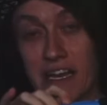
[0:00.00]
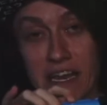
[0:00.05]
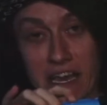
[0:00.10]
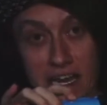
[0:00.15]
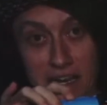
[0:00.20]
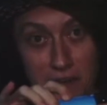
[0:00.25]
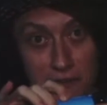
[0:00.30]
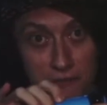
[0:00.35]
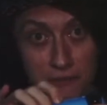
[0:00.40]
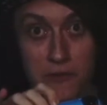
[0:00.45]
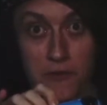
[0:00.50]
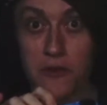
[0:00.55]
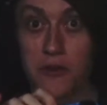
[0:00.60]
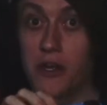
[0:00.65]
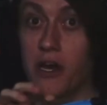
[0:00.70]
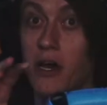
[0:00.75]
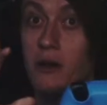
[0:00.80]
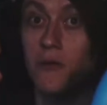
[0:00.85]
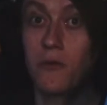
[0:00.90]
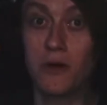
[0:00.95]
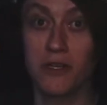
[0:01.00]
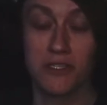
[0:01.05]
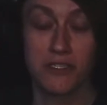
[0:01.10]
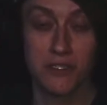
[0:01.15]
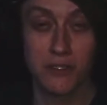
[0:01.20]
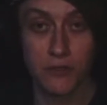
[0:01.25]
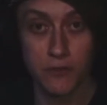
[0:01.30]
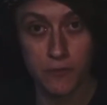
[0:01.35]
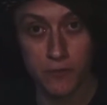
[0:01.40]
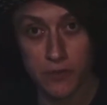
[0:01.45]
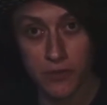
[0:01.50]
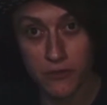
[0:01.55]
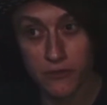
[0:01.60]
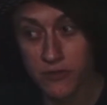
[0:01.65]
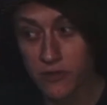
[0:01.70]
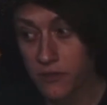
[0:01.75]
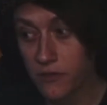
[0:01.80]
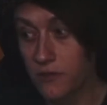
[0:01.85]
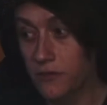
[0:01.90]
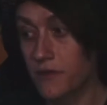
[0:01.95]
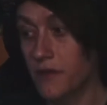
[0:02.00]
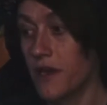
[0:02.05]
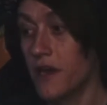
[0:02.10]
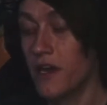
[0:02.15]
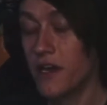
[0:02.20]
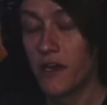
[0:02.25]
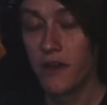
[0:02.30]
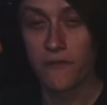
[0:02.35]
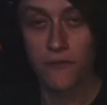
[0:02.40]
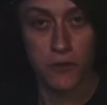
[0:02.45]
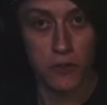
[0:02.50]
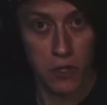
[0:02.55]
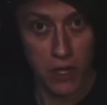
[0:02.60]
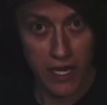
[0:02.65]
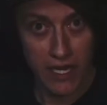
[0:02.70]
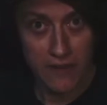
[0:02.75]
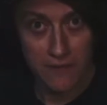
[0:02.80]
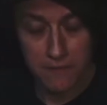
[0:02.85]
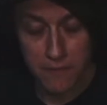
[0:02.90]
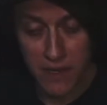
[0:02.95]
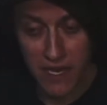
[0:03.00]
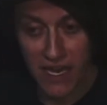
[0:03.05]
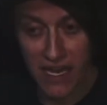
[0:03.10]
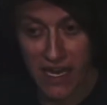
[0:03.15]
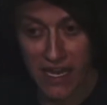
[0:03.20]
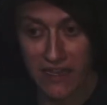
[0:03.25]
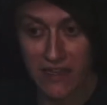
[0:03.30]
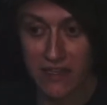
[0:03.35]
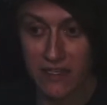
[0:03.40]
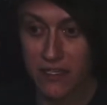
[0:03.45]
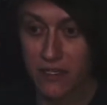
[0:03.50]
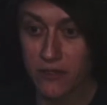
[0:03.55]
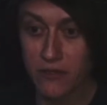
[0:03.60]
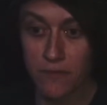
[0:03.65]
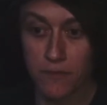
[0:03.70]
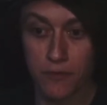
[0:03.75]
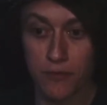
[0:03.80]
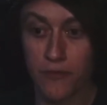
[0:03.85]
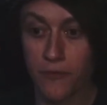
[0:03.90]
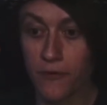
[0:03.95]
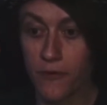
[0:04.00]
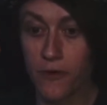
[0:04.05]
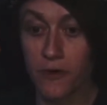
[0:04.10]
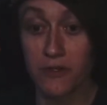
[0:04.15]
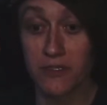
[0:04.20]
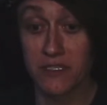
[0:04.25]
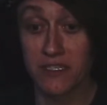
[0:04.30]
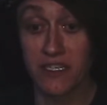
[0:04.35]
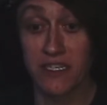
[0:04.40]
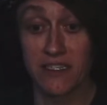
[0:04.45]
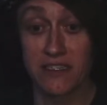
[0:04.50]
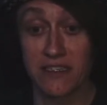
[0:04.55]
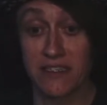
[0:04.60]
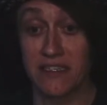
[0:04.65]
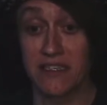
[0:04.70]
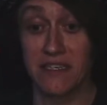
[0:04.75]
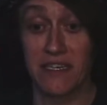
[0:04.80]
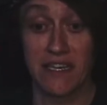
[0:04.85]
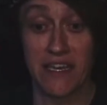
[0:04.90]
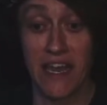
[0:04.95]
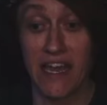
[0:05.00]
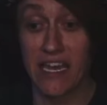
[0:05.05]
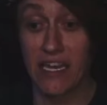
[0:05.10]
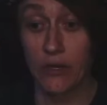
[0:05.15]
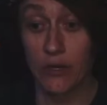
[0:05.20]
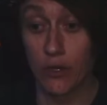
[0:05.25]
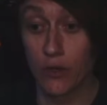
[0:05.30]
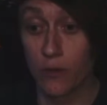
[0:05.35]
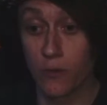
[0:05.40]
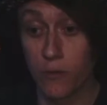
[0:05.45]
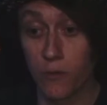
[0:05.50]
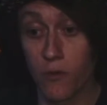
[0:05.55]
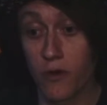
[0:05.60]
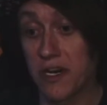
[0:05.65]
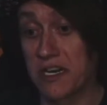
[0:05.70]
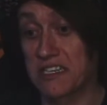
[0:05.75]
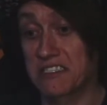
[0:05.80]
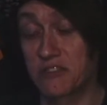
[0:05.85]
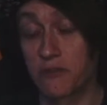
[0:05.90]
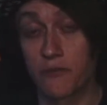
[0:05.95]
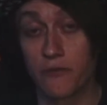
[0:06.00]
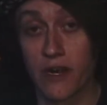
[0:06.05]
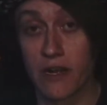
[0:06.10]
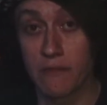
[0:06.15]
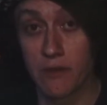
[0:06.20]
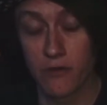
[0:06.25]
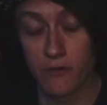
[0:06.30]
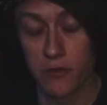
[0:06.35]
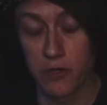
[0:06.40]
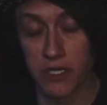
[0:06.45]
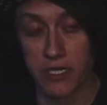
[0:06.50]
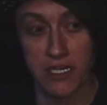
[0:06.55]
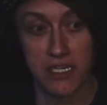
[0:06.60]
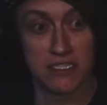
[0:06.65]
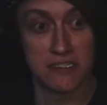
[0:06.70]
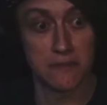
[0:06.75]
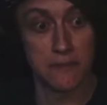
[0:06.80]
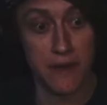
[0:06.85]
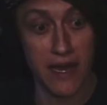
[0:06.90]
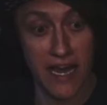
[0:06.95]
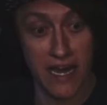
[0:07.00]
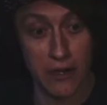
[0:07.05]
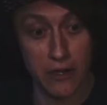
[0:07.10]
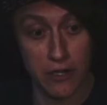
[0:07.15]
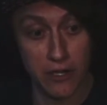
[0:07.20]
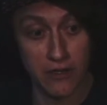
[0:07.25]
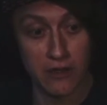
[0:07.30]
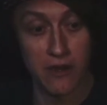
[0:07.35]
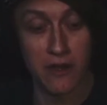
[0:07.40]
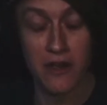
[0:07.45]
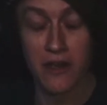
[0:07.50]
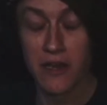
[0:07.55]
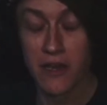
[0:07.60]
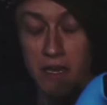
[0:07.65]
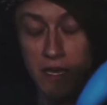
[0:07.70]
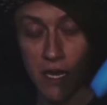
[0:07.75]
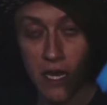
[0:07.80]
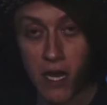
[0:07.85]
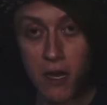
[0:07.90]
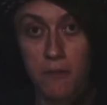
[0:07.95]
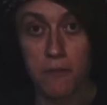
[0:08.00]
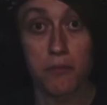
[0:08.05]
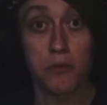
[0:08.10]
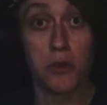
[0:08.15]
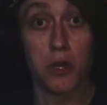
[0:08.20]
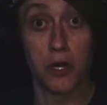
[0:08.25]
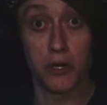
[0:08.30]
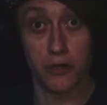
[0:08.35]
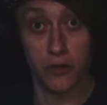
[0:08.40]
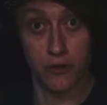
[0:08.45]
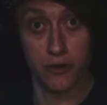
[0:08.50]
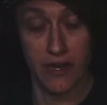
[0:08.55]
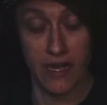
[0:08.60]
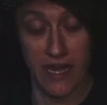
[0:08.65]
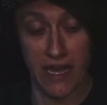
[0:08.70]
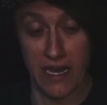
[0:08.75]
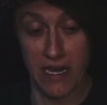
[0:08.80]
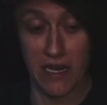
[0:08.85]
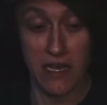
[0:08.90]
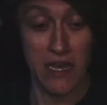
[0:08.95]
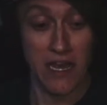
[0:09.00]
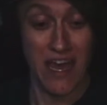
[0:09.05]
in. If you're not one to do Bluetooth, if you're like me, you'd prefer to gain your one extra frame that really doesn't matter, plug her in.